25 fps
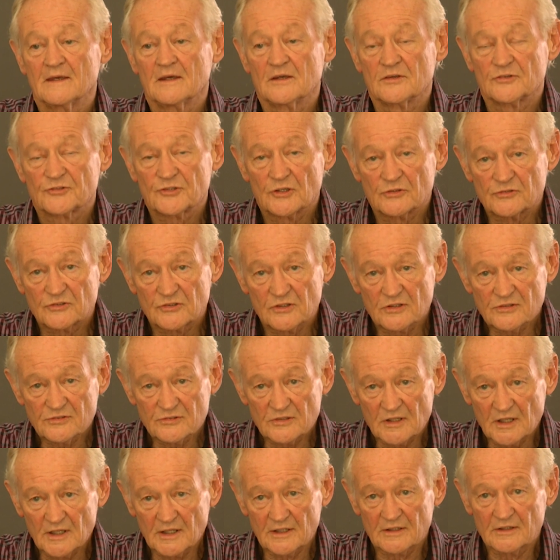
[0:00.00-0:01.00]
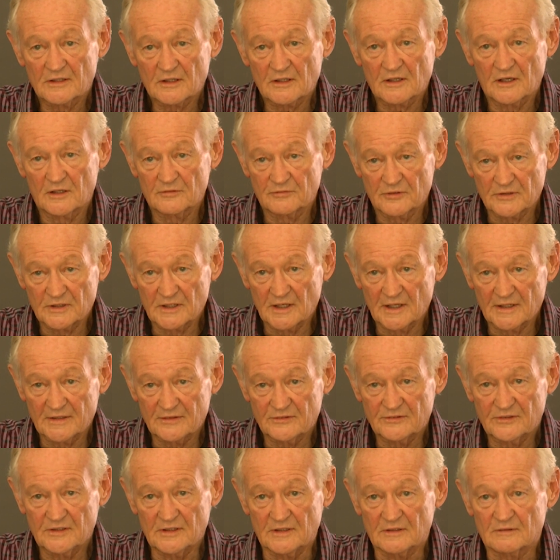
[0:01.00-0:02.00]
So just like the
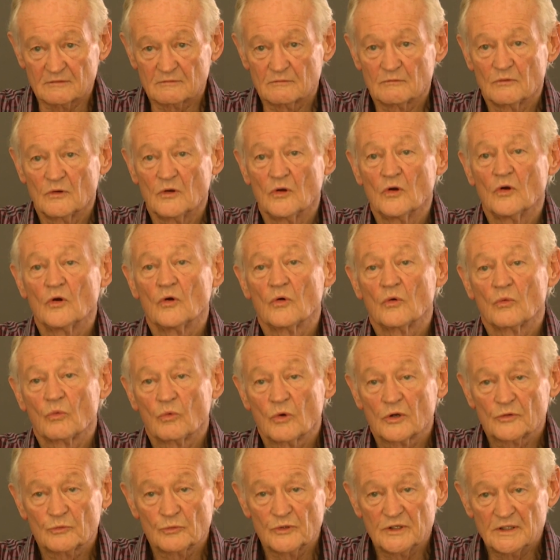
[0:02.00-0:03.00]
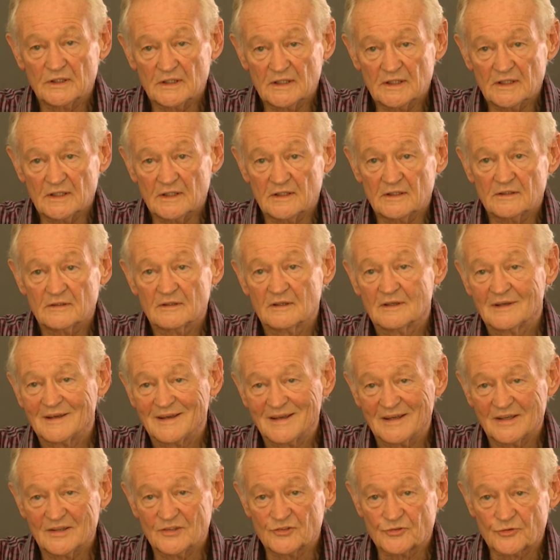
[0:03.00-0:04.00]
COVID-19, what we need
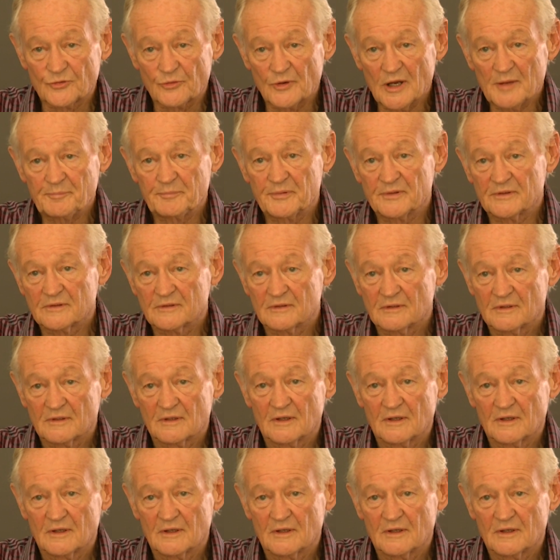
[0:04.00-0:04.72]
is rapid